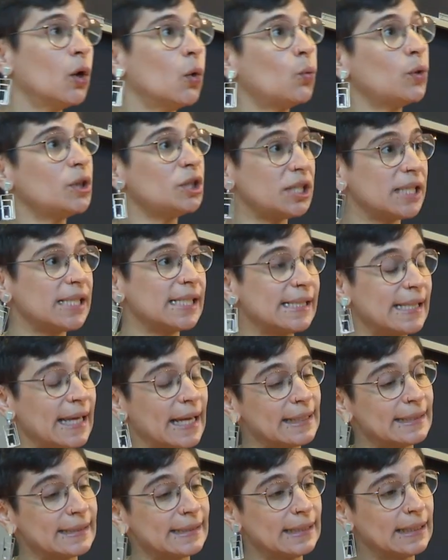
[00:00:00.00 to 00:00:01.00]
which is
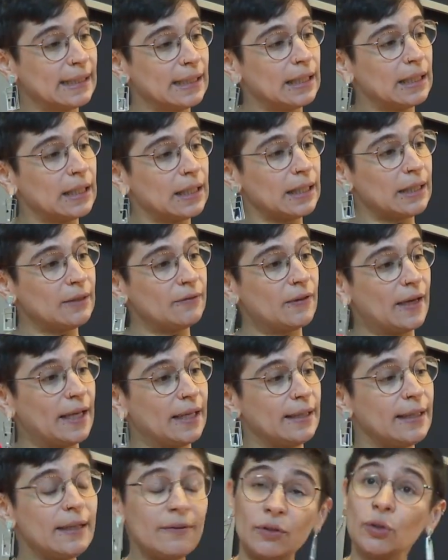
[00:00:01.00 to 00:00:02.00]
that if I
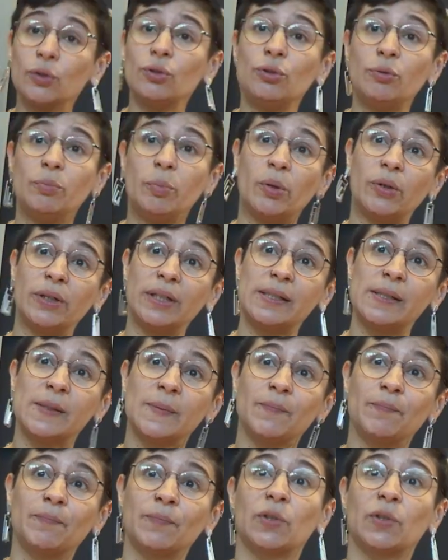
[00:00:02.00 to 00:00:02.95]
give you two points,